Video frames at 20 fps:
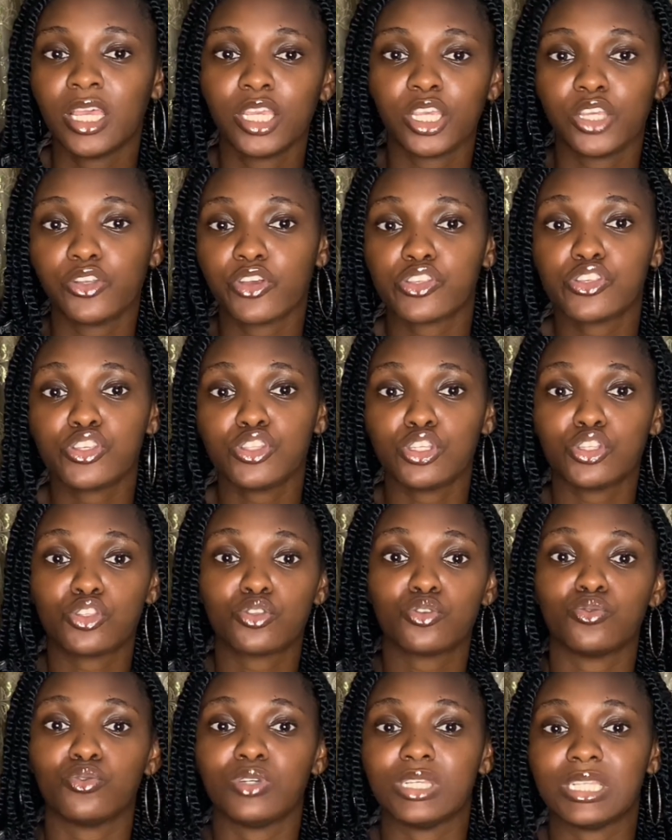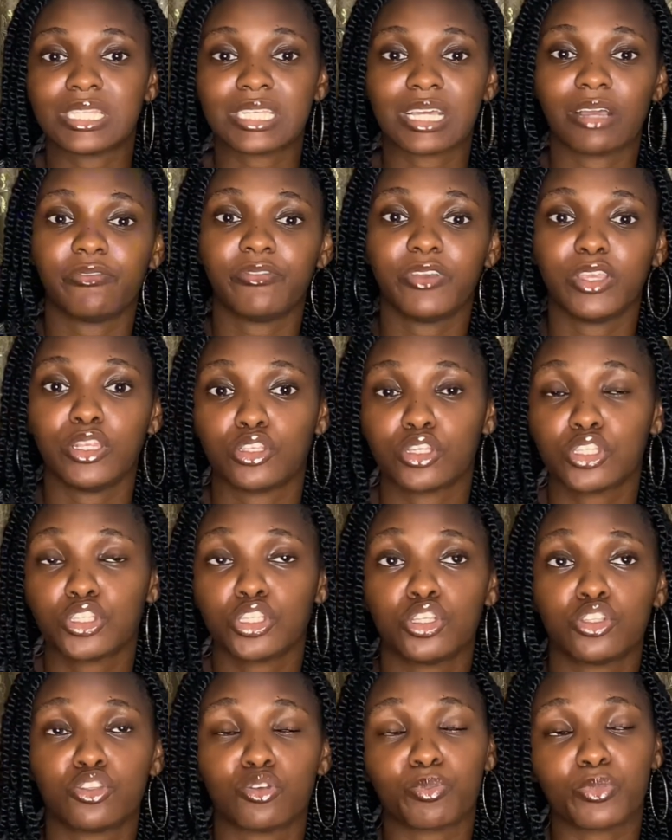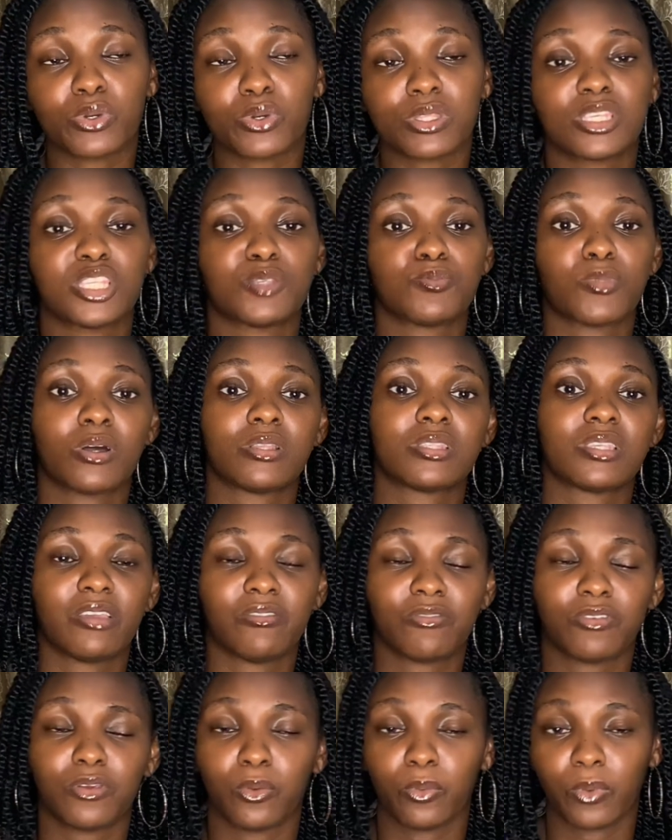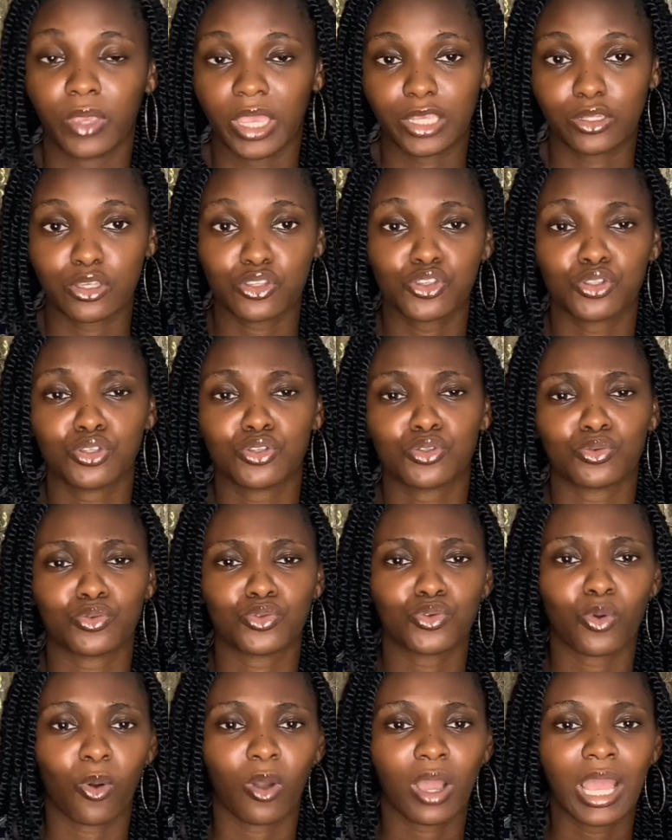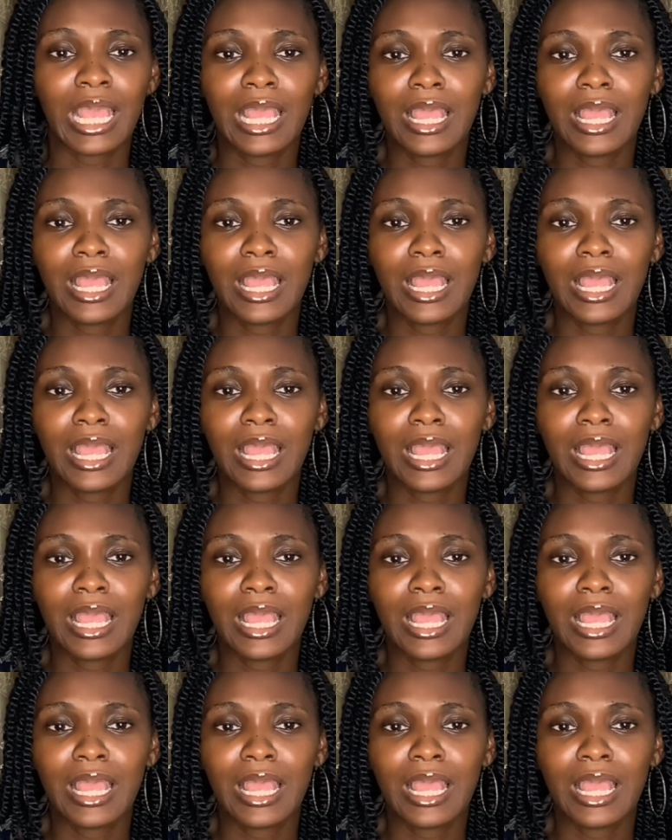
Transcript: He doesn't need to intervene, he doesn't need to put his mouth everywhere, he doesn't need to talk.